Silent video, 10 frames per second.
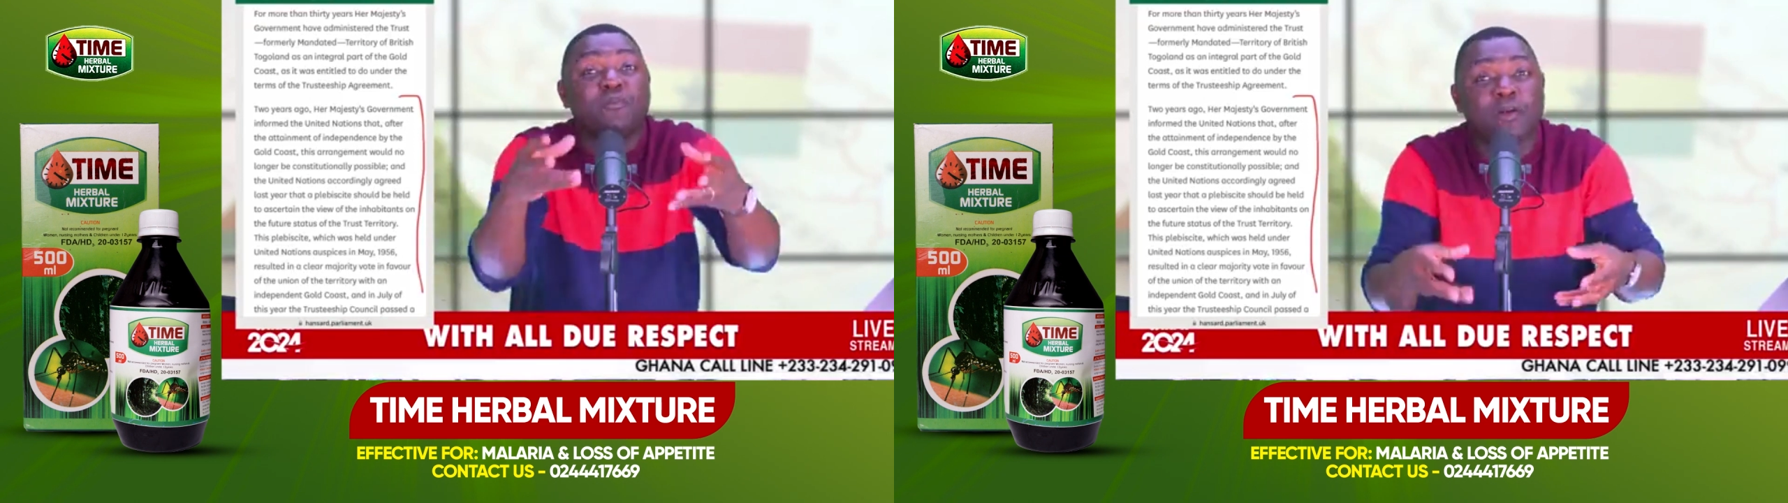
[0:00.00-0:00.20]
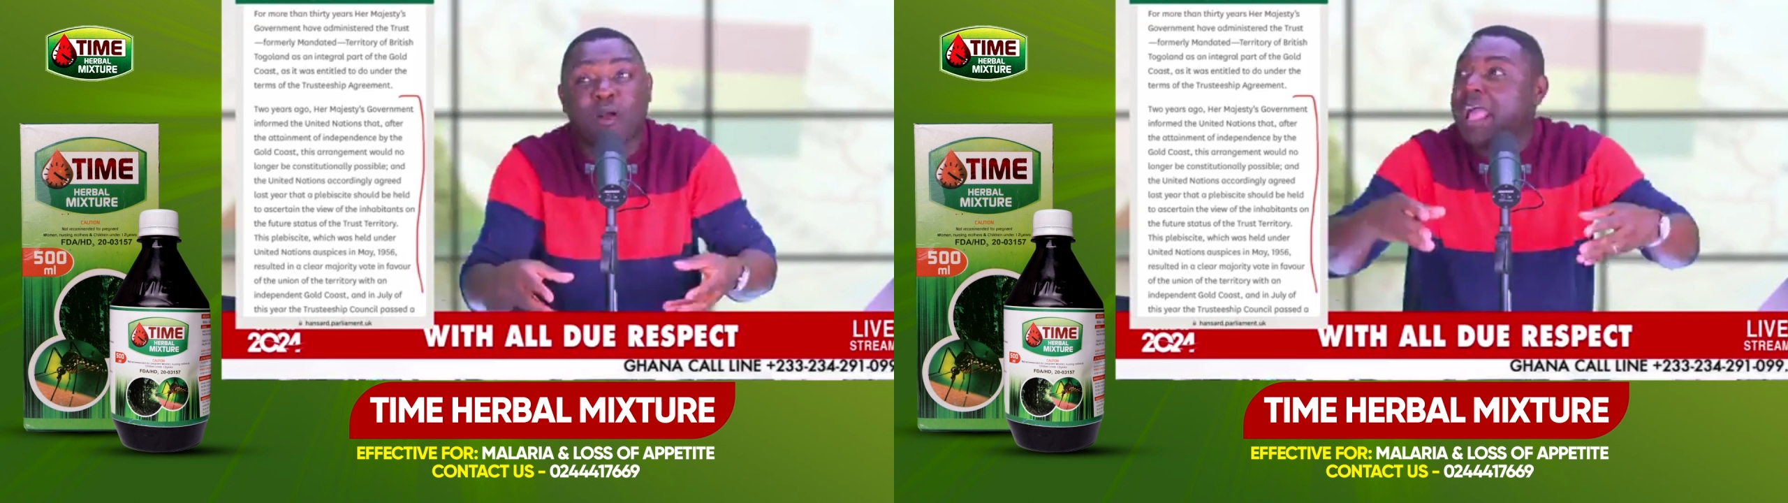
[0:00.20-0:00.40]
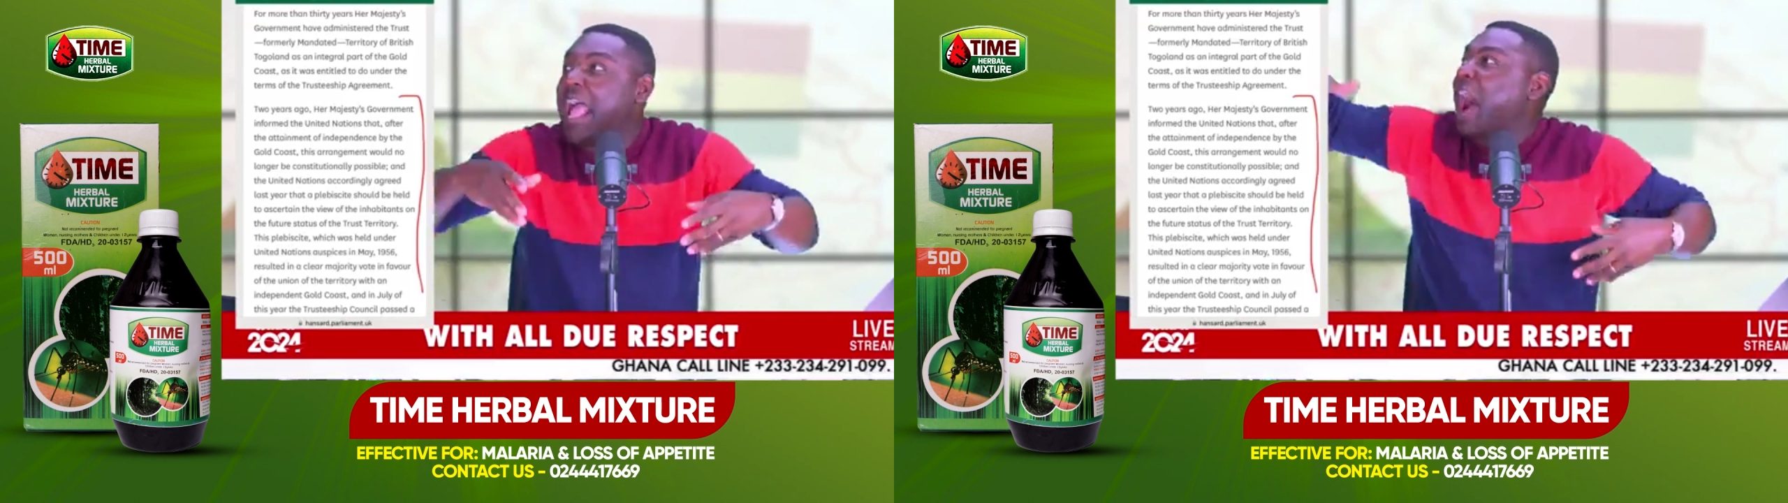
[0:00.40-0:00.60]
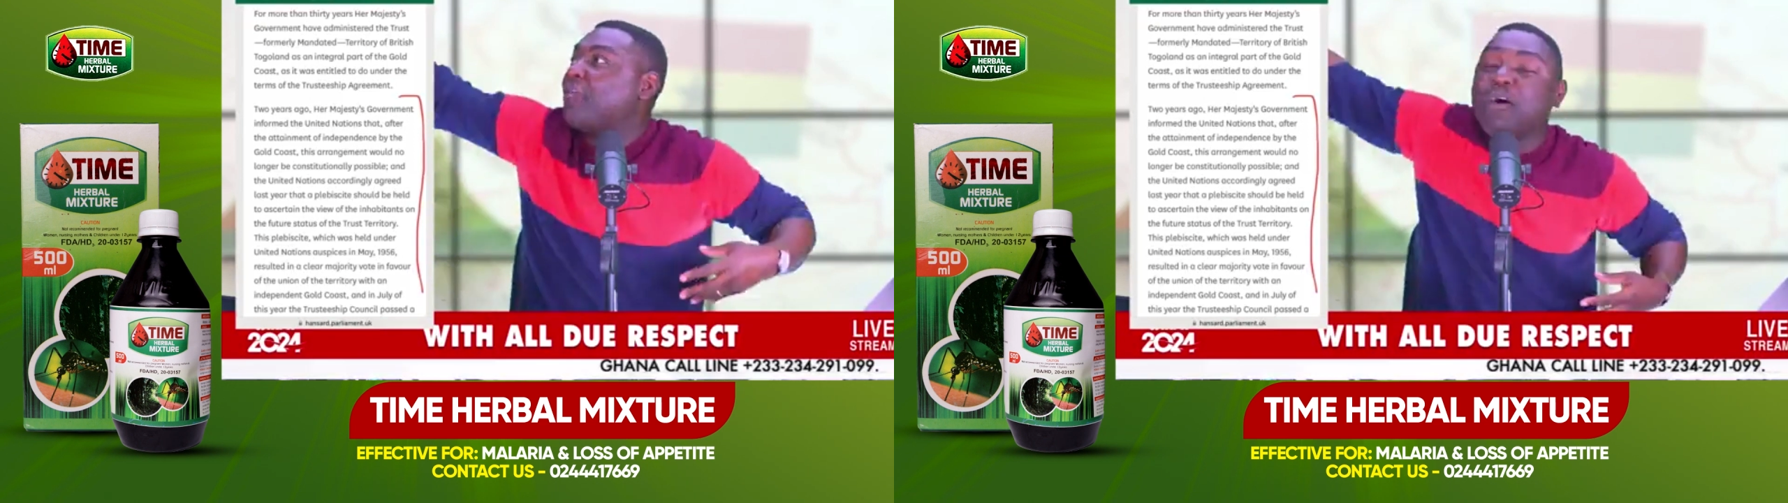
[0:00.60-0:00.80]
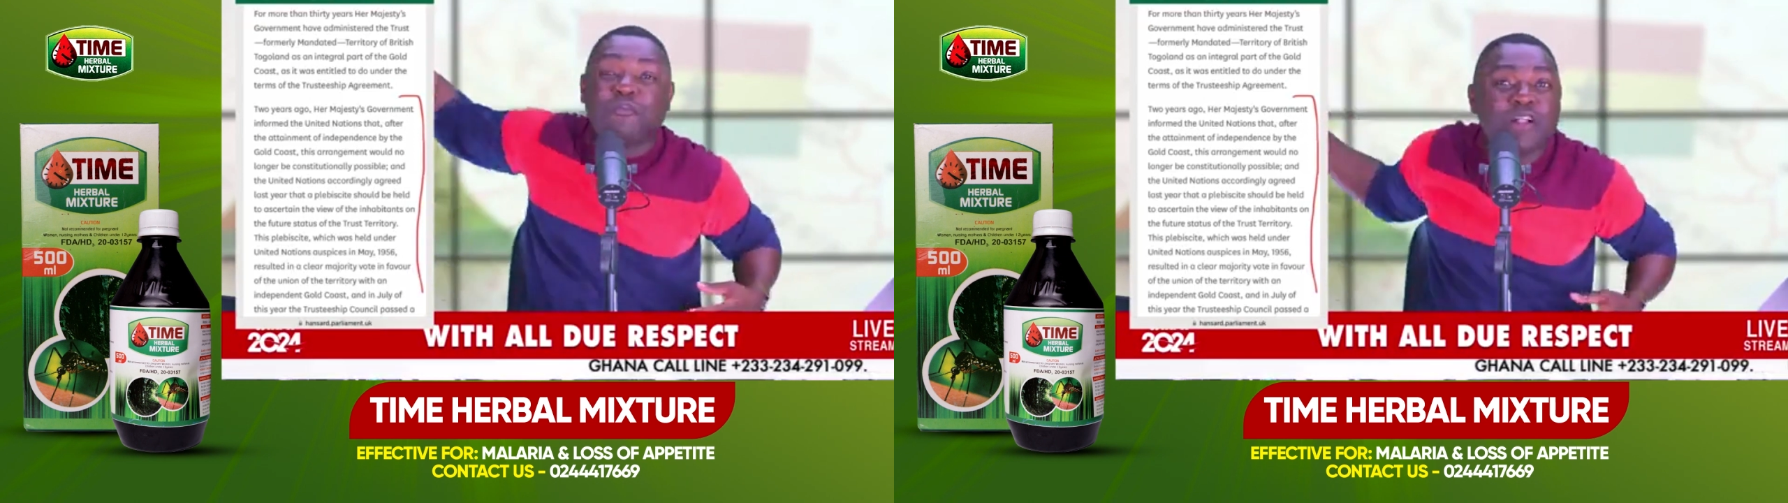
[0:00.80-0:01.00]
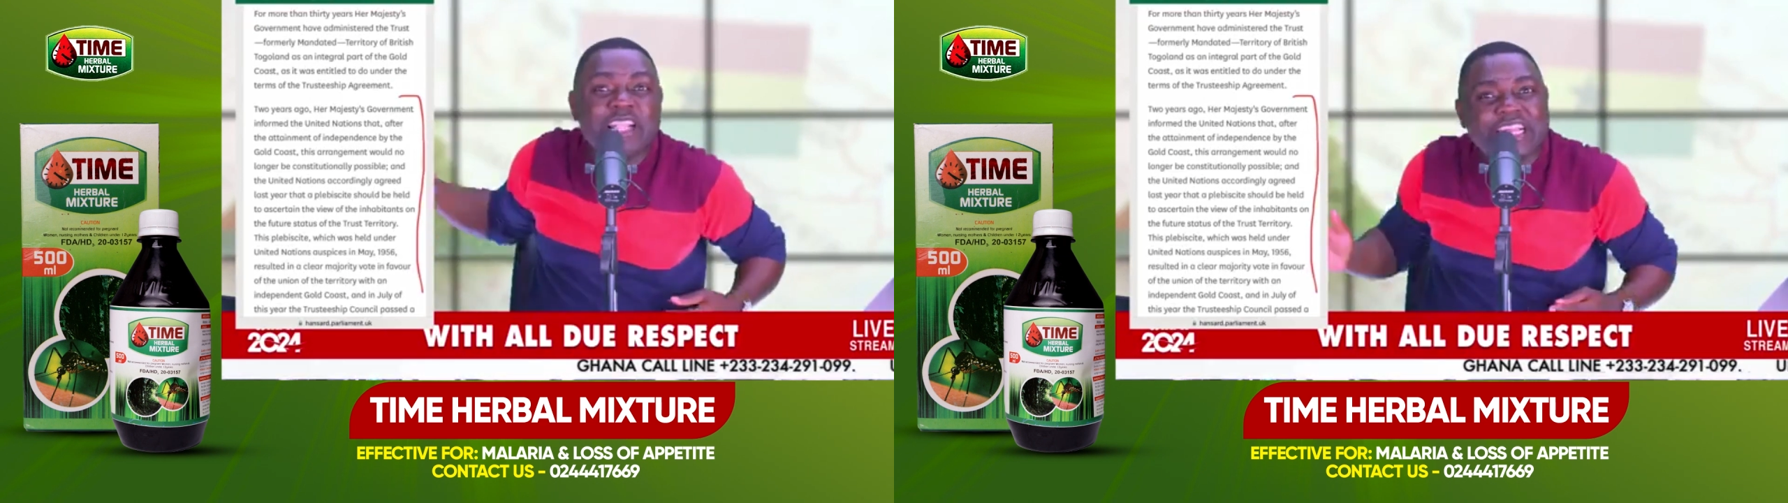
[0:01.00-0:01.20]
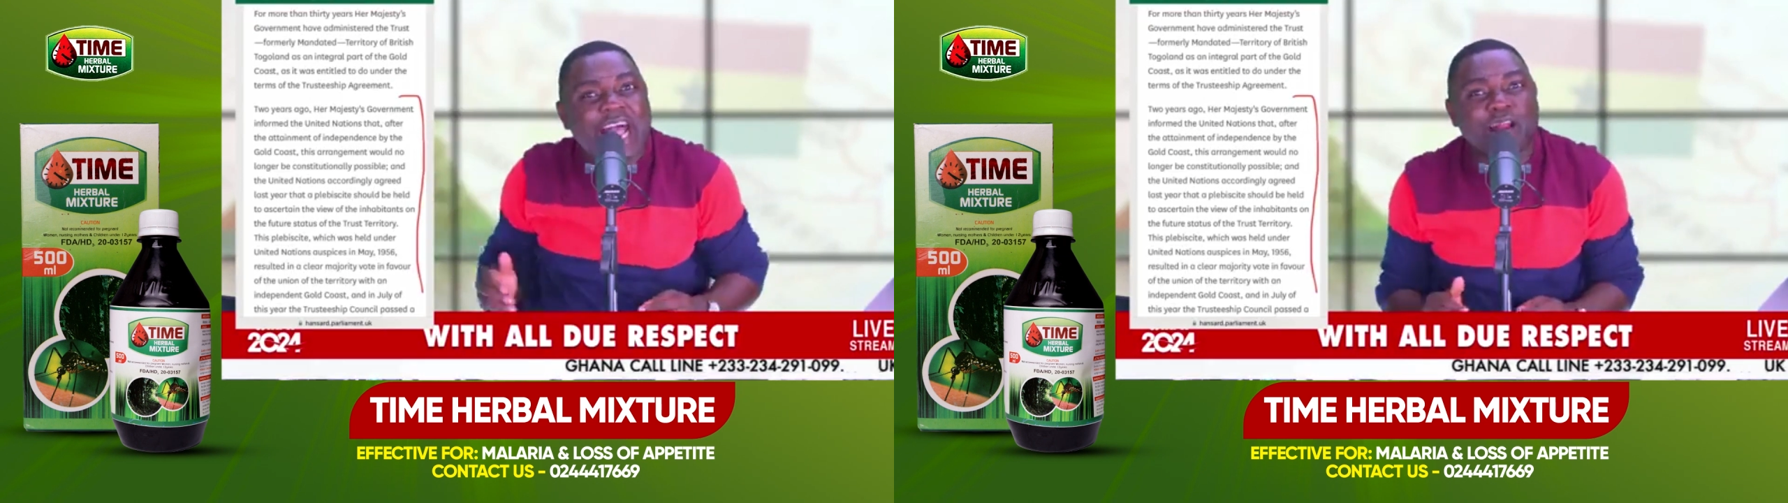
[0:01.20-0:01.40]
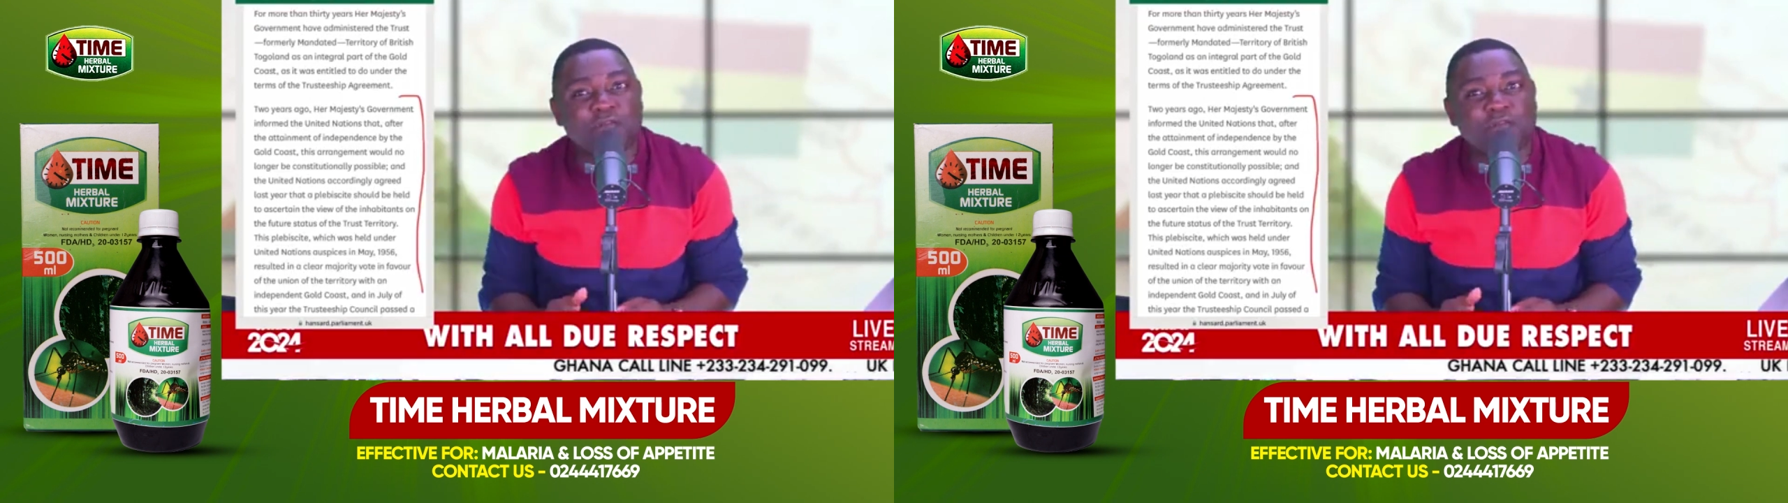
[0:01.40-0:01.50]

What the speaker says: nipe bi nya Ghana for.